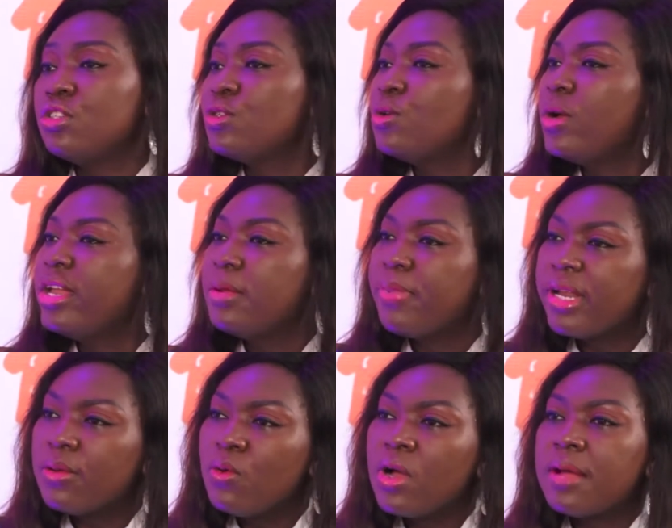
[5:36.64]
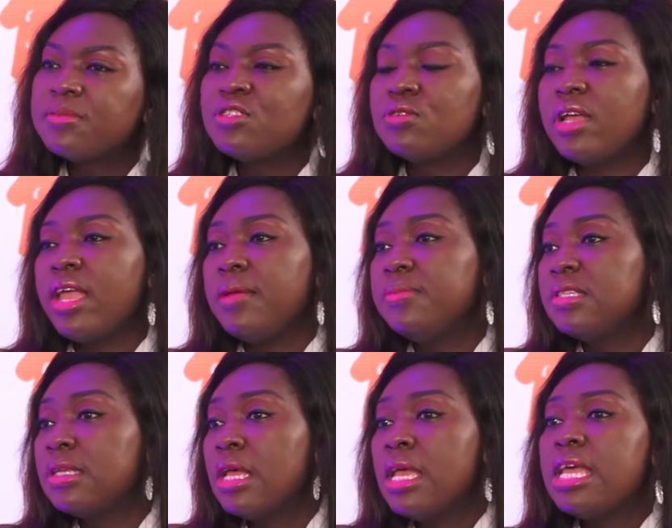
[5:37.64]
So anybody who comes to
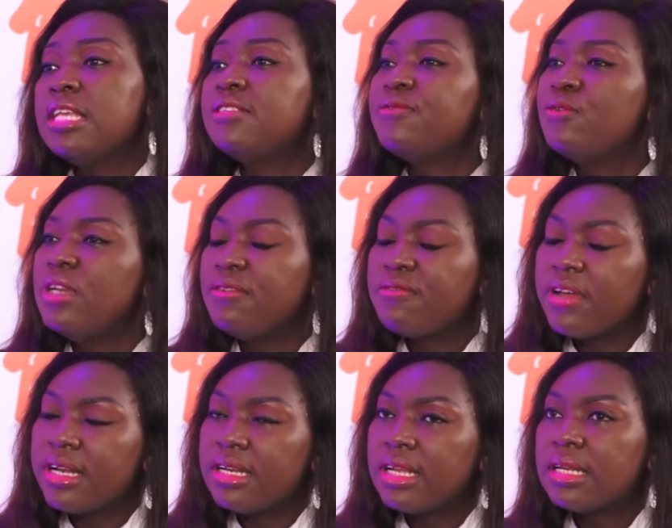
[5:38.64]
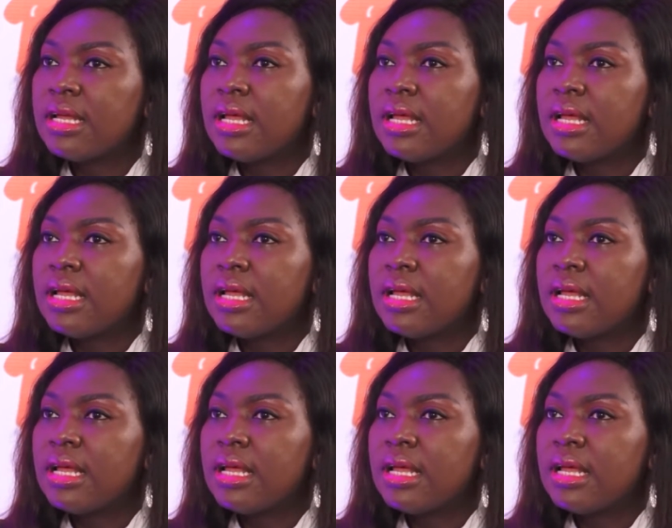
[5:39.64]
AIMS is fully funded.